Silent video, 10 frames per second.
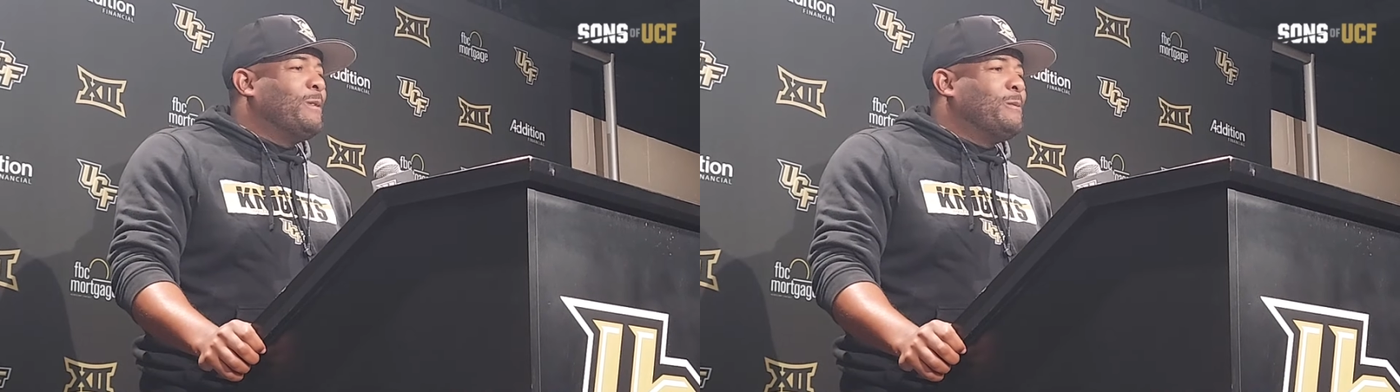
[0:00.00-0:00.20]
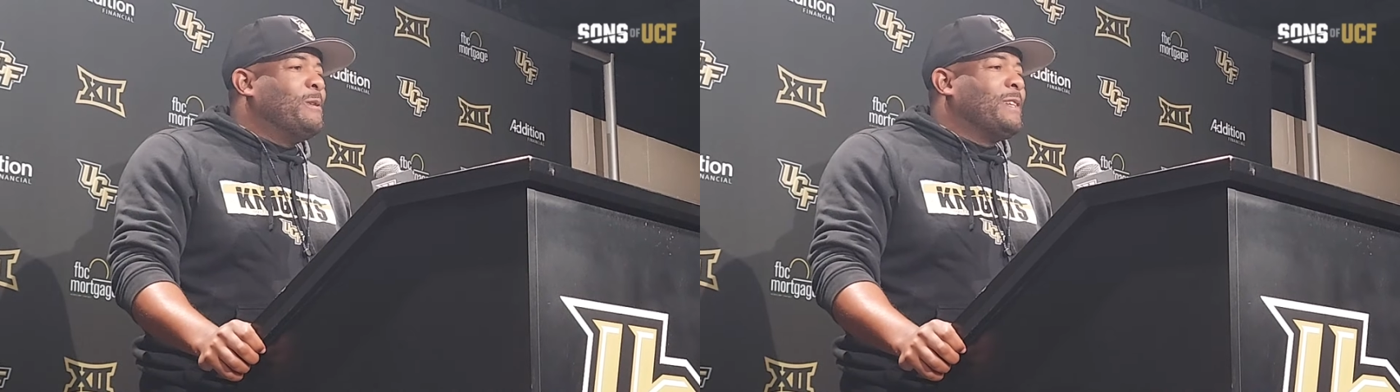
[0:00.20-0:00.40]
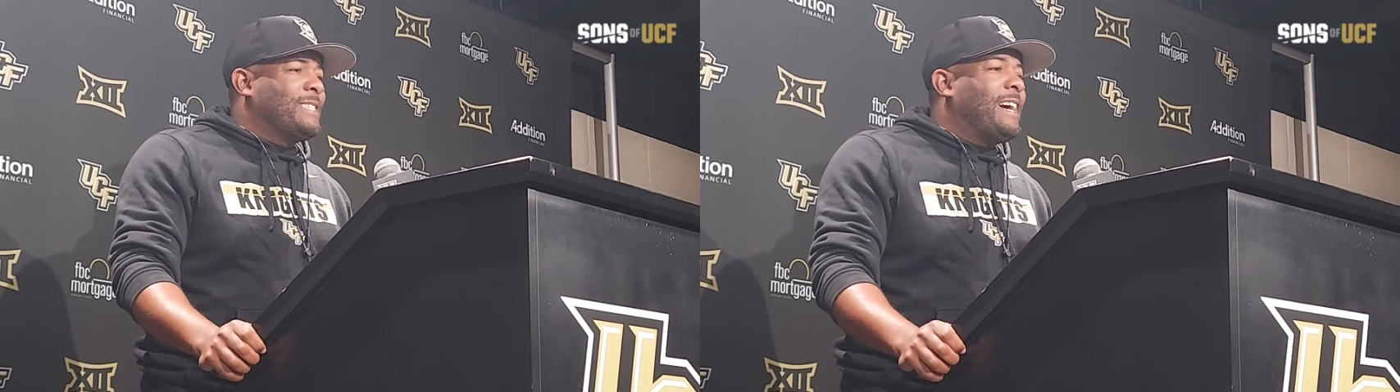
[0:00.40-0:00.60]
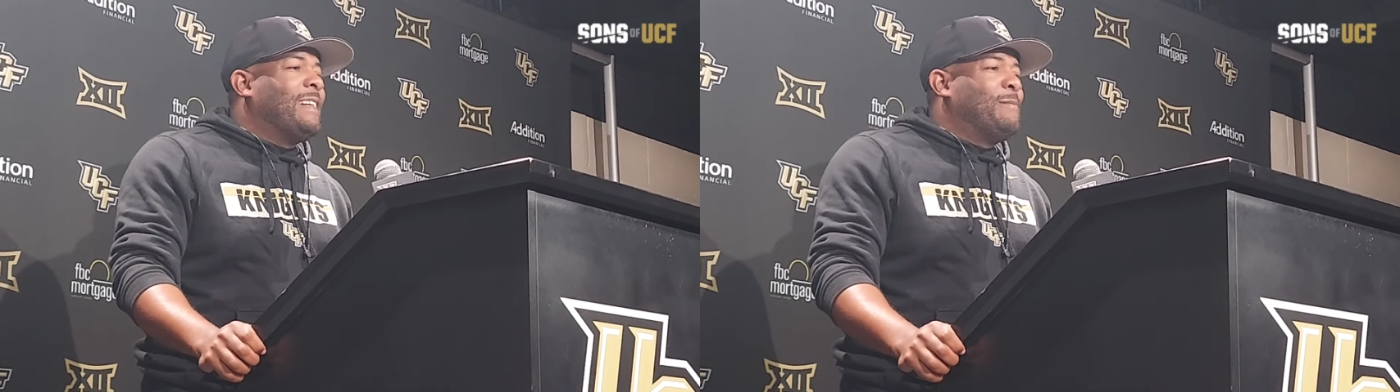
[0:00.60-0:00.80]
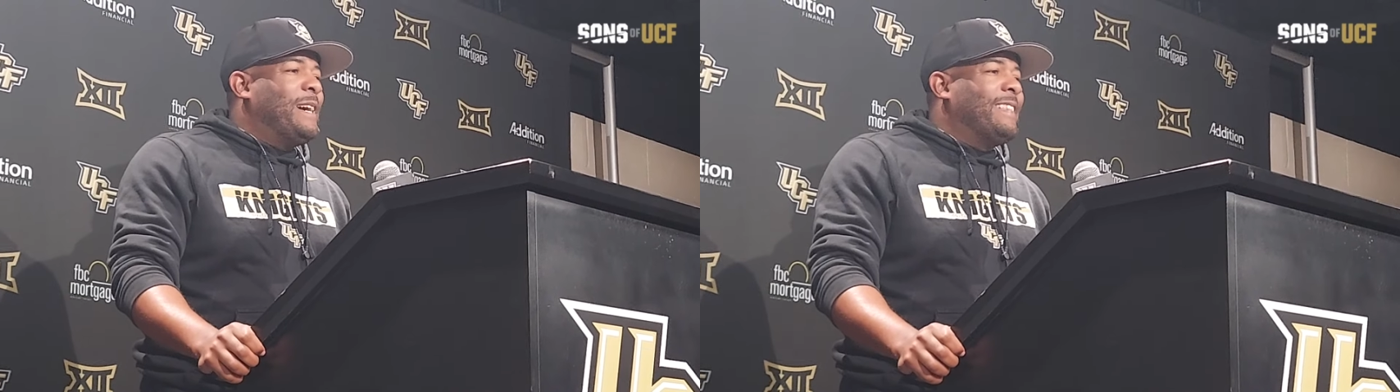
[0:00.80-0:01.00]
we're
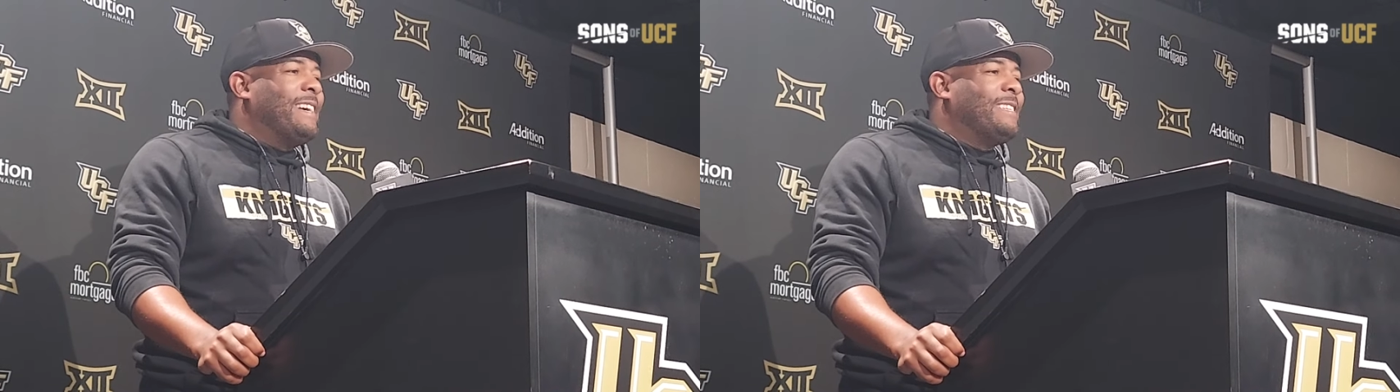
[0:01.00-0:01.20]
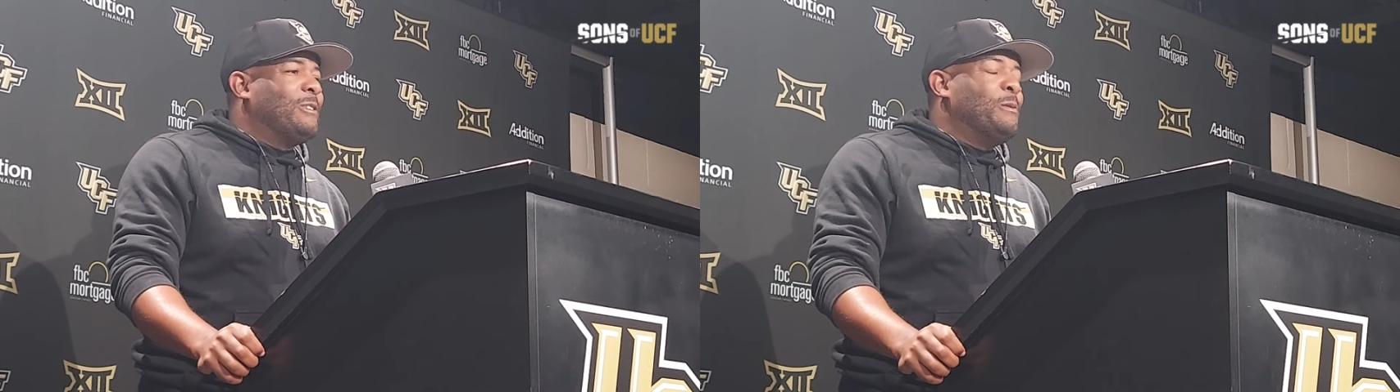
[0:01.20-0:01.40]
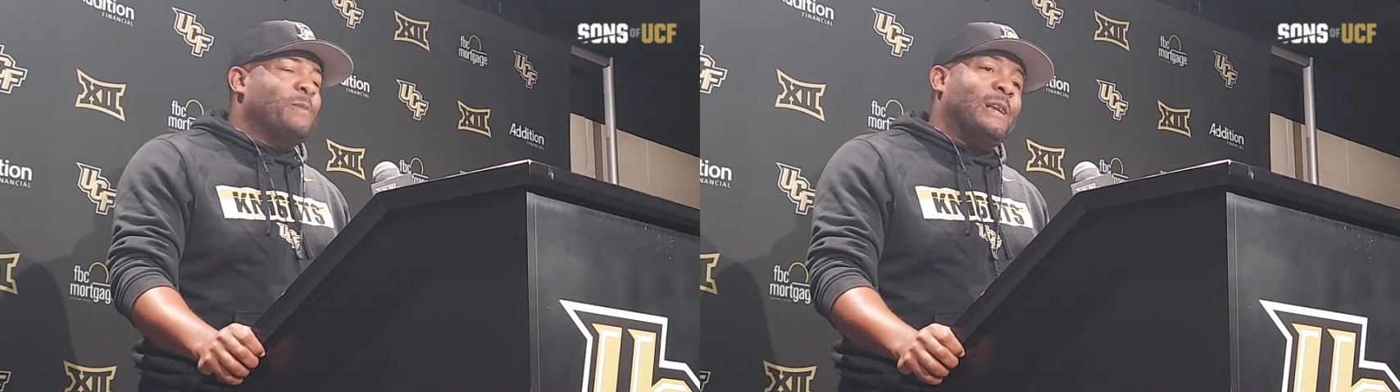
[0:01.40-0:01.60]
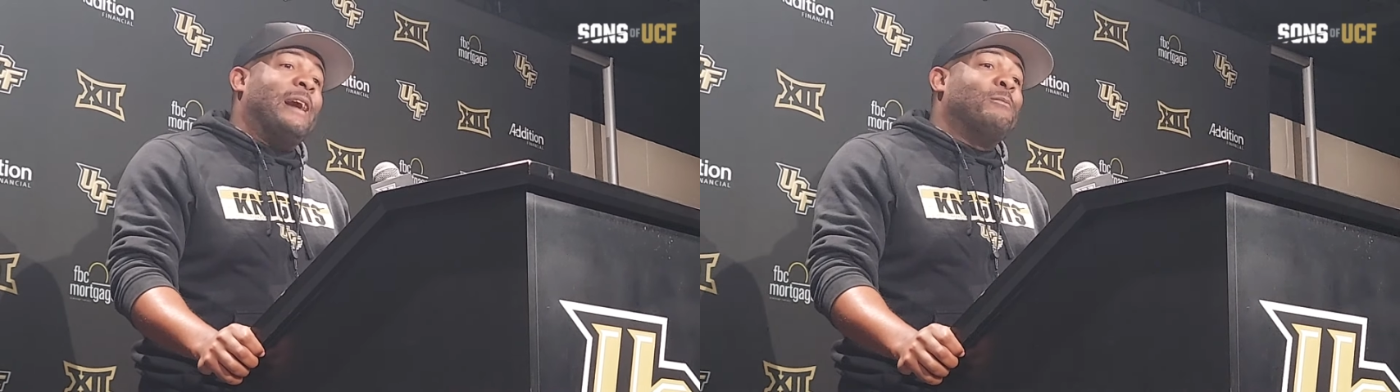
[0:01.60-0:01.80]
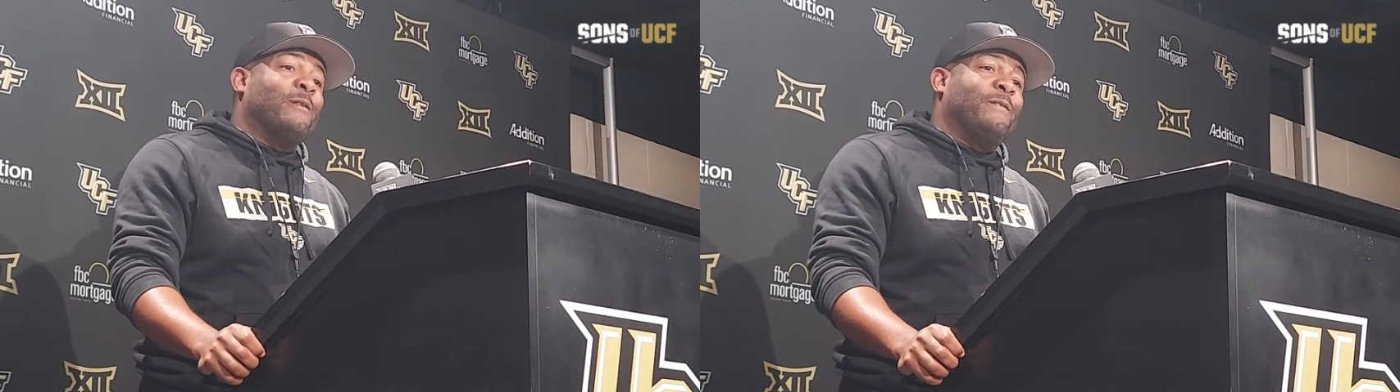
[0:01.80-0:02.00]
excited about that too. We've been a
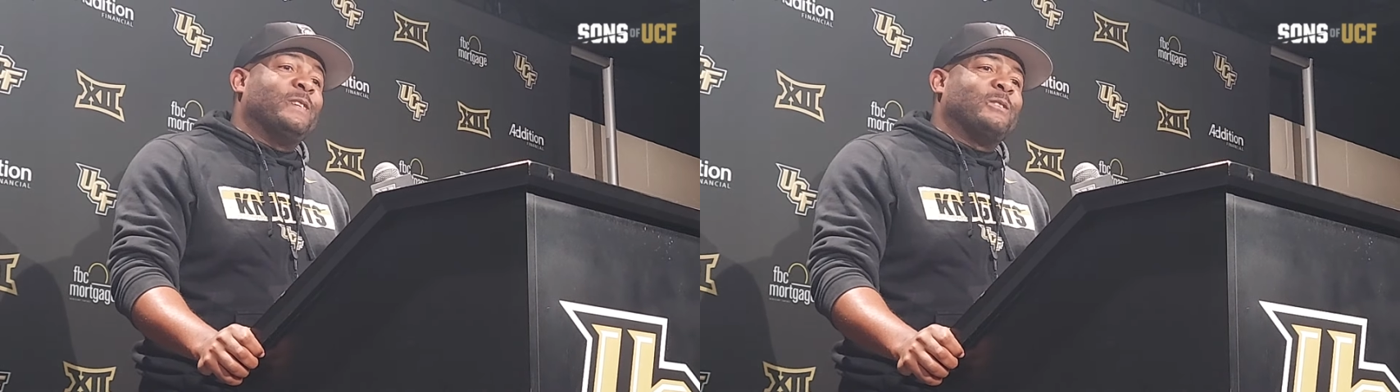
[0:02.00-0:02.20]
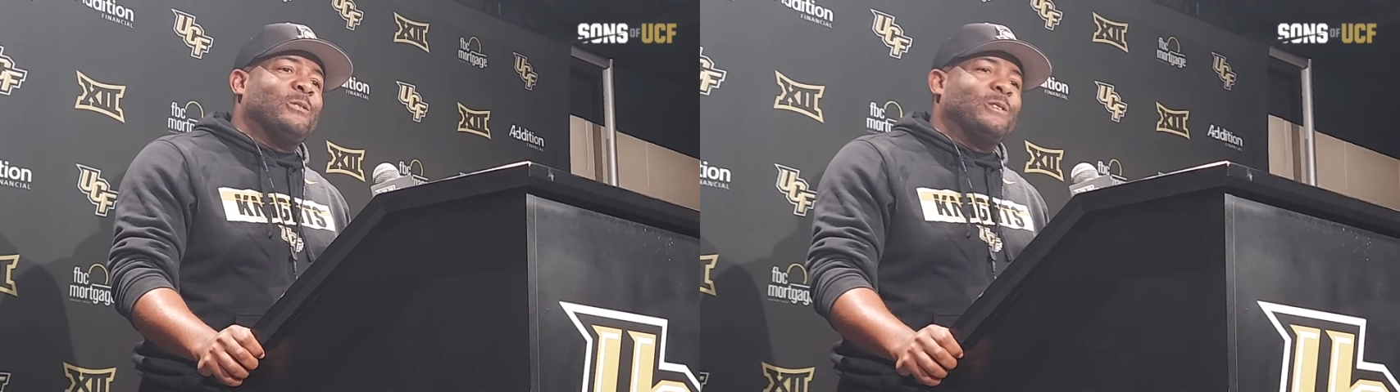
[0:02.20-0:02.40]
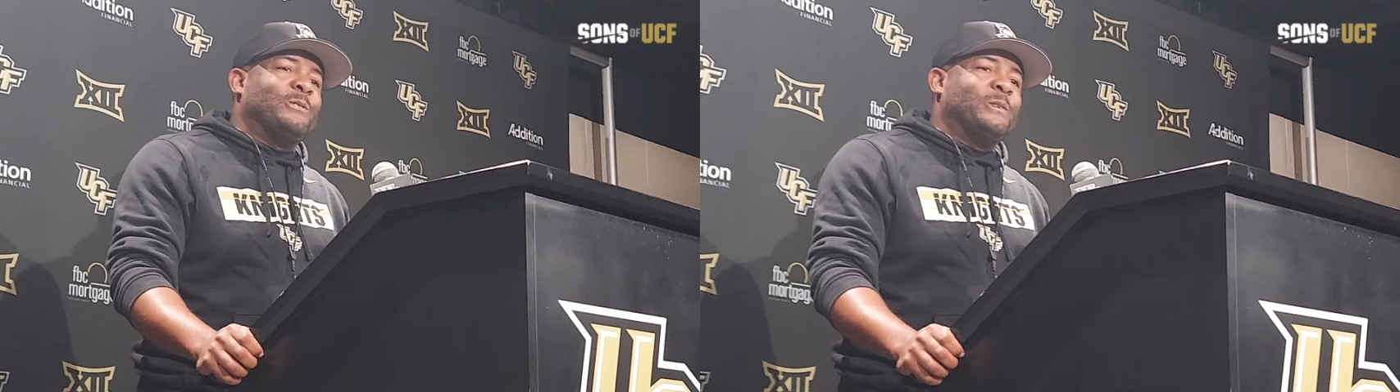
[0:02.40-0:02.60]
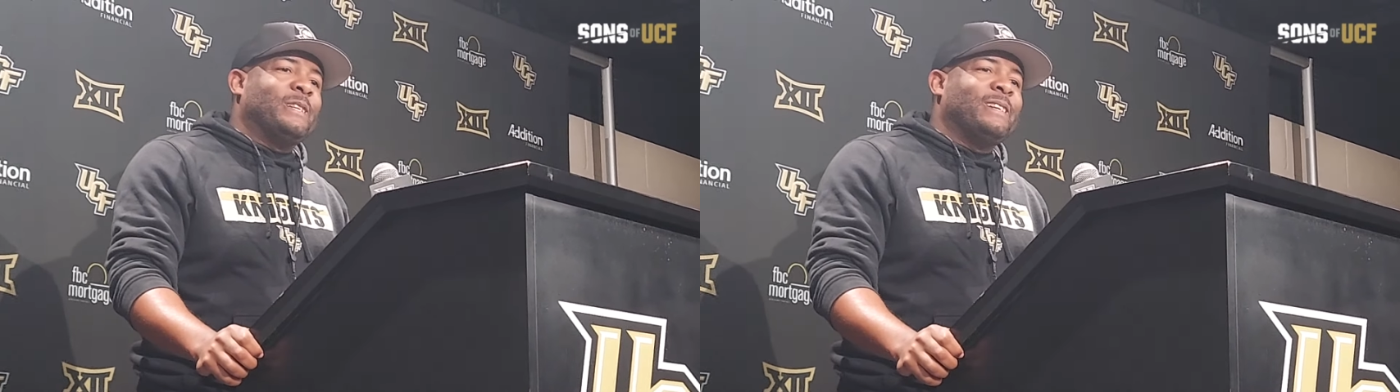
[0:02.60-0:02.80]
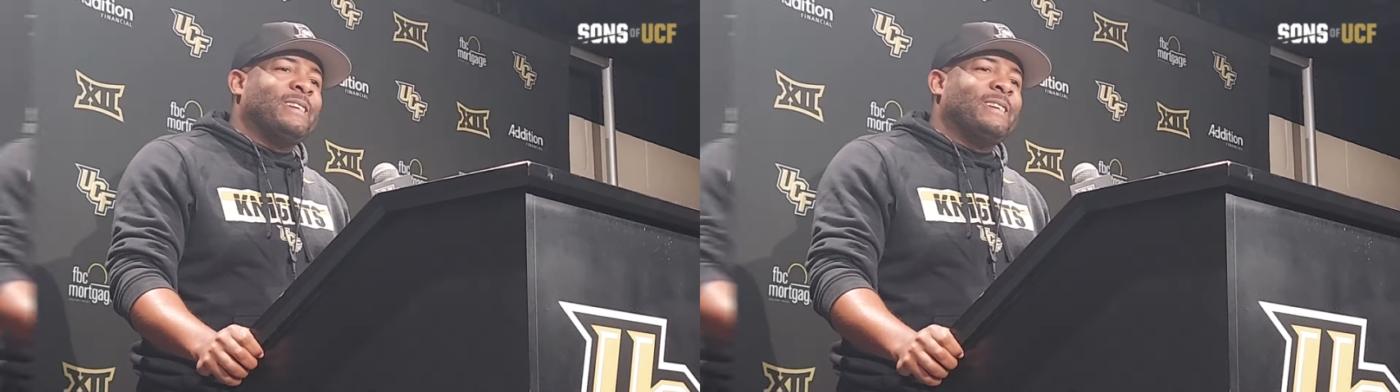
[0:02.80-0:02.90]
lot more physical this week.